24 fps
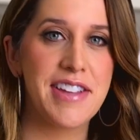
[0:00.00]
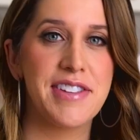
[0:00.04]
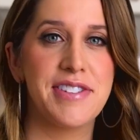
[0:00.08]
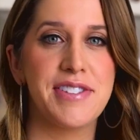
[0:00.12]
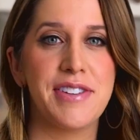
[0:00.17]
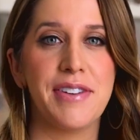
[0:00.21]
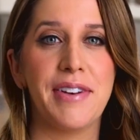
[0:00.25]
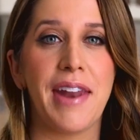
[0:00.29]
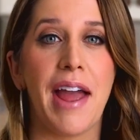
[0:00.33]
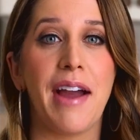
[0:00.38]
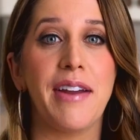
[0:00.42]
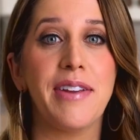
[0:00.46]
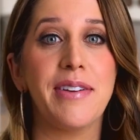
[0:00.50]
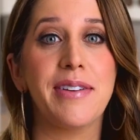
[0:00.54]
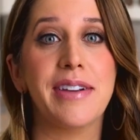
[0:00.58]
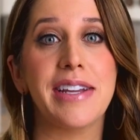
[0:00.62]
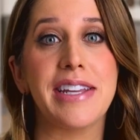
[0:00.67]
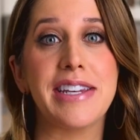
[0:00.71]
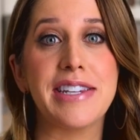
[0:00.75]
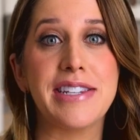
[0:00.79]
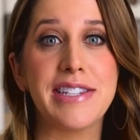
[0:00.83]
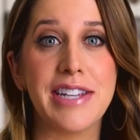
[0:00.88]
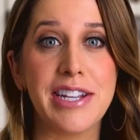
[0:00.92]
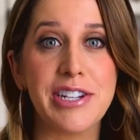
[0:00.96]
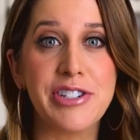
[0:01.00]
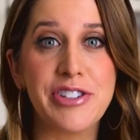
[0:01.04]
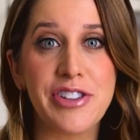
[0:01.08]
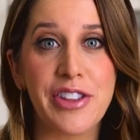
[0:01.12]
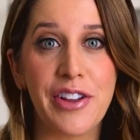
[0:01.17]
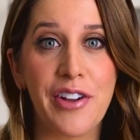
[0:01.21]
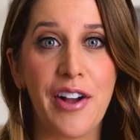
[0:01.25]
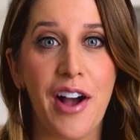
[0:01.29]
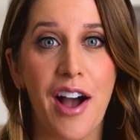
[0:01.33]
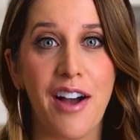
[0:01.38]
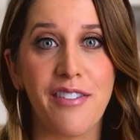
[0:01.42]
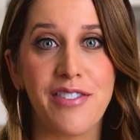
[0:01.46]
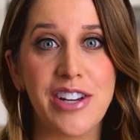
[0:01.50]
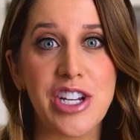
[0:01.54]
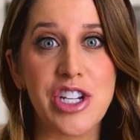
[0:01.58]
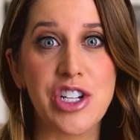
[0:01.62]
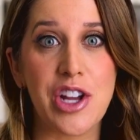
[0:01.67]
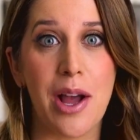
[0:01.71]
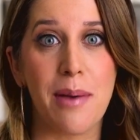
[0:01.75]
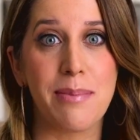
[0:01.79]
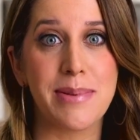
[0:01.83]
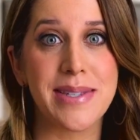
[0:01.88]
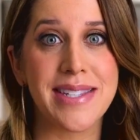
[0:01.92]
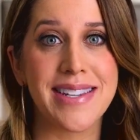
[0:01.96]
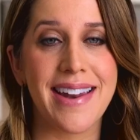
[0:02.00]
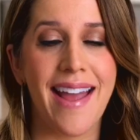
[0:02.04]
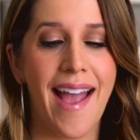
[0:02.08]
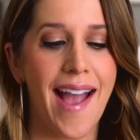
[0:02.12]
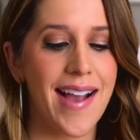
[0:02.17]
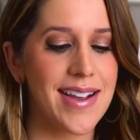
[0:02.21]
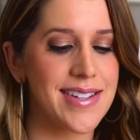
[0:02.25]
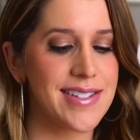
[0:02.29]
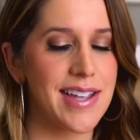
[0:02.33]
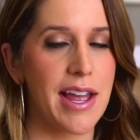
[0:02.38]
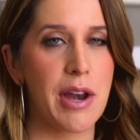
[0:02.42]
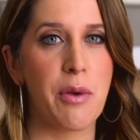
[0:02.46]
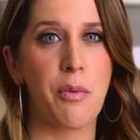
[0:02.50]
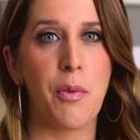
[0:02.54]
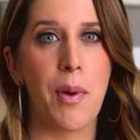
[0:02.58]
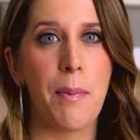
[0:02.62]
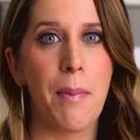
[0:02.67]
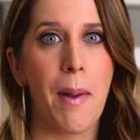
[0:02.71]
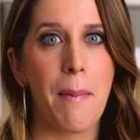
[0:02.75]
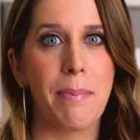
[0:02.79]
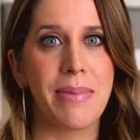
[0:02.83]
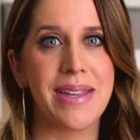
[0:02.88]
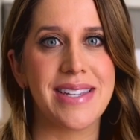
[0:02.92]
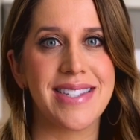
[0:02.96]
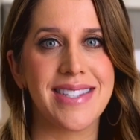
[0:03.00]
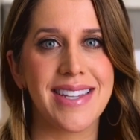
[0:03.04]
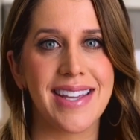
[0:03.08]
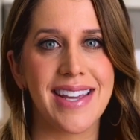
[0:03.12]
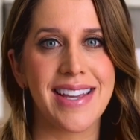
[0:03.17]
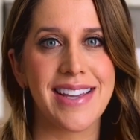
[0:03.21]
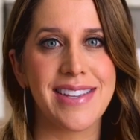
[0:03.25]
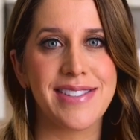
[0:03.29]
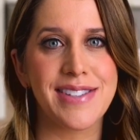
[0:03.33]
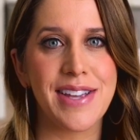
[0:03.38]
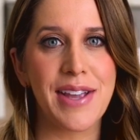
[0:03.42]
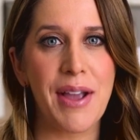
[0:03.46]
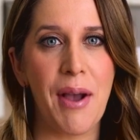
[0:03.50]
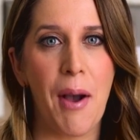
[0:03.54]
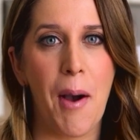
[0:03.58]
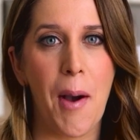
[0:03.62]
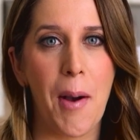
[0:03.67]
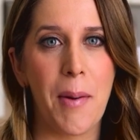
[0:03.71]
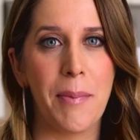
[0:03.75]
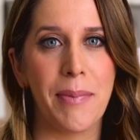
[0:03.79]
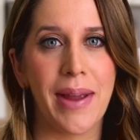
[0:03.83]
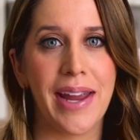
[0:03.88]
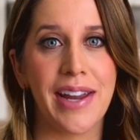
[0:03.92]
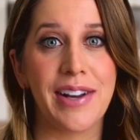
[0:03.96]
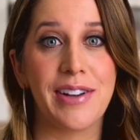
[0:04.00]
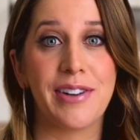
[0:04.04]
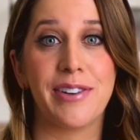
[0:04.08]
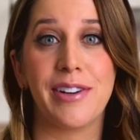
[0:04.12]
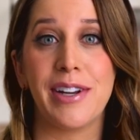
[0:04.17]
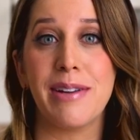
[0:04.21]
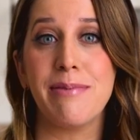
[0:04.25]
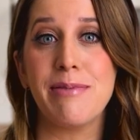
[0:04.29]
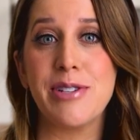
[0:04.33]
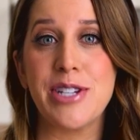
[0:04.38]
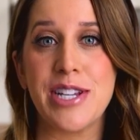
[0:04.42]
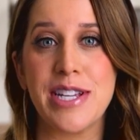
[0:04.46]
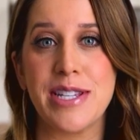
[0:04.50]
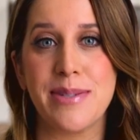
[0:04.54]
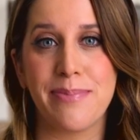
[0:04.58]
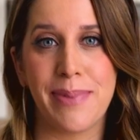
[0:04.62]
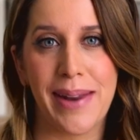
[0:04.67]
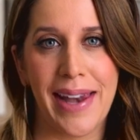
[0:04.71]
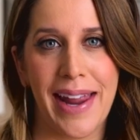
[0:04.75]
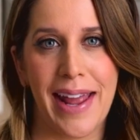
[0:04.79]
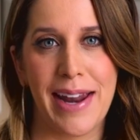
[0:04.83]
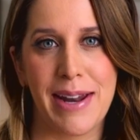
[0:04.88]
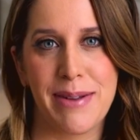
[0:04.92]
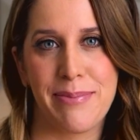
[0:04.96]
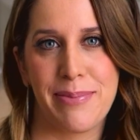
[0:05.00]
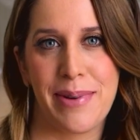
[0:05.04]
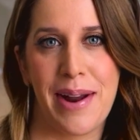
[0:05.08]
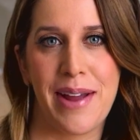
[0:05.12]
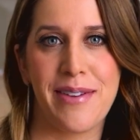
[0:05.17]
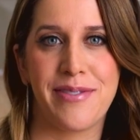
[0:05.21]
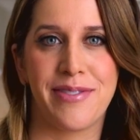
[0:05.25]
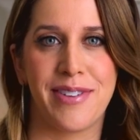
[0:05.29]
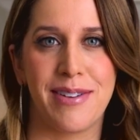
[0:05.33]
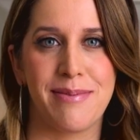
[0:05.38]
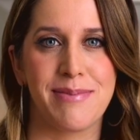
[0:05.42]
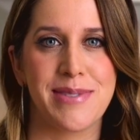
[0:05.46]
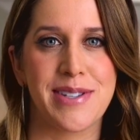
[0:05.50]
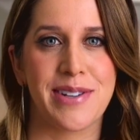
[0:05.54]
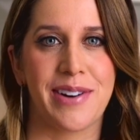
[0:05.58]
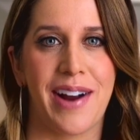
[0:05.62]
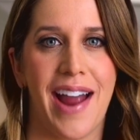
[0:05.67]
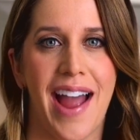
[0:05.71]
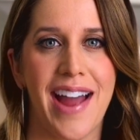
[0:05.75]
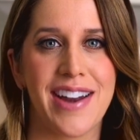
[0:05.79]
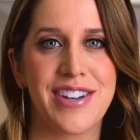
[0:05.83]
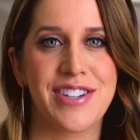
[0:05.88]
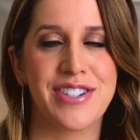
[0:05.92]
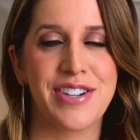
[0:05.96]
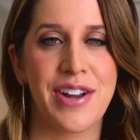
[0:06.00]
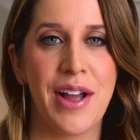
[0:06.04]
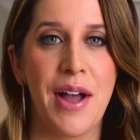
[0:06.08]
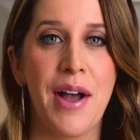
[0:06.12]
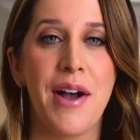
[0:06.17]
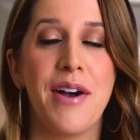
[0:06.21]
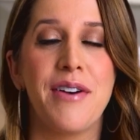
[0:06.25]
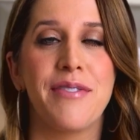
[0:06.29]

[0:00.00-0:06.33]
So now you can ditch the coffee shop snacks and whip up this easy homemade cream cheese banana bread from scratch.